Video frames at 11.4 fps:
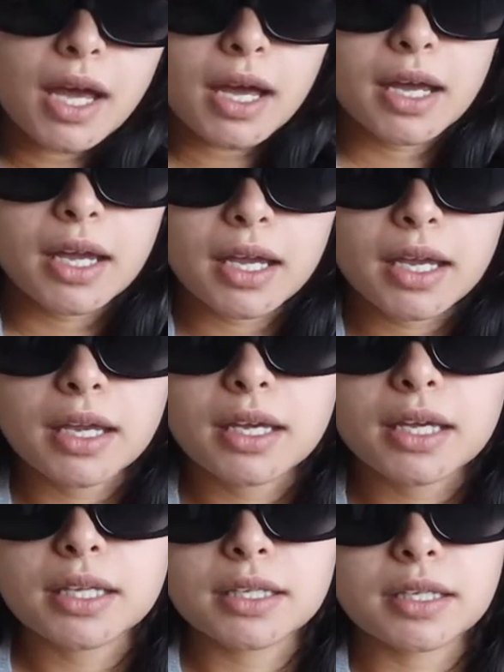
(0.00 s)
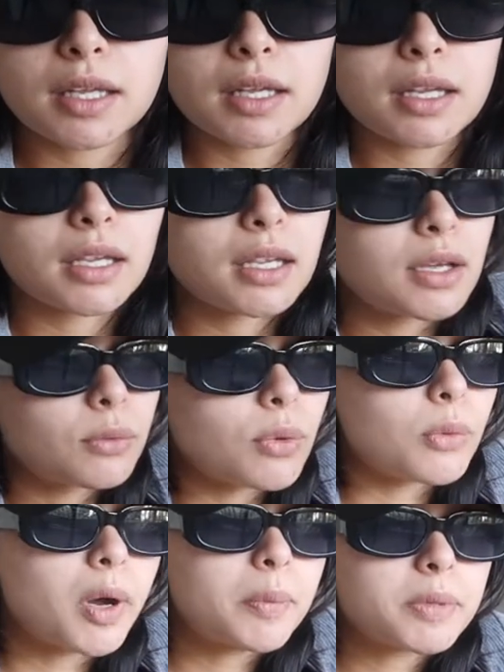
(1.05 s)
I
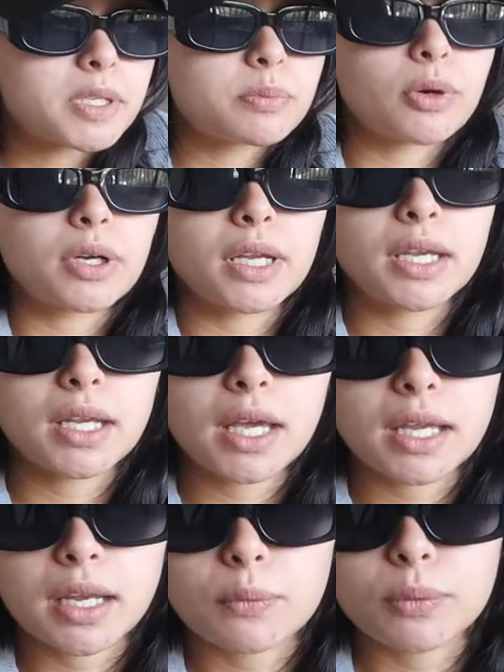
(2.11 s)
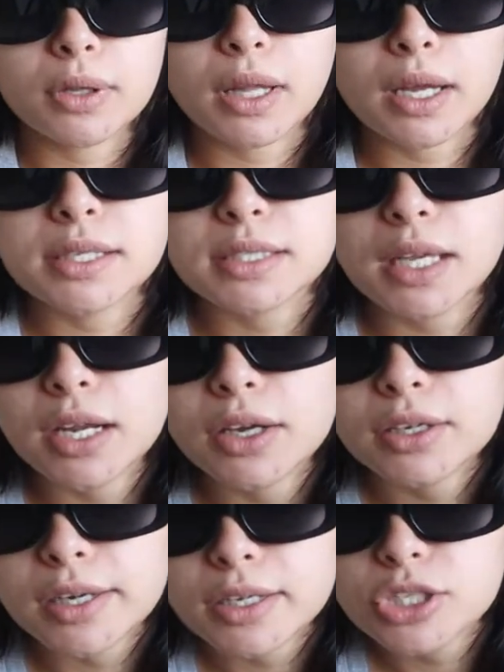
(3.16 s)
woke up this morning and I realized that I
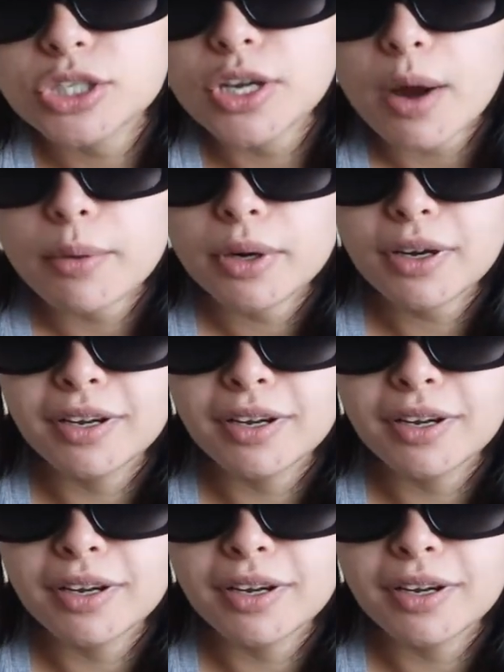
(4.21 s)
couldn't shower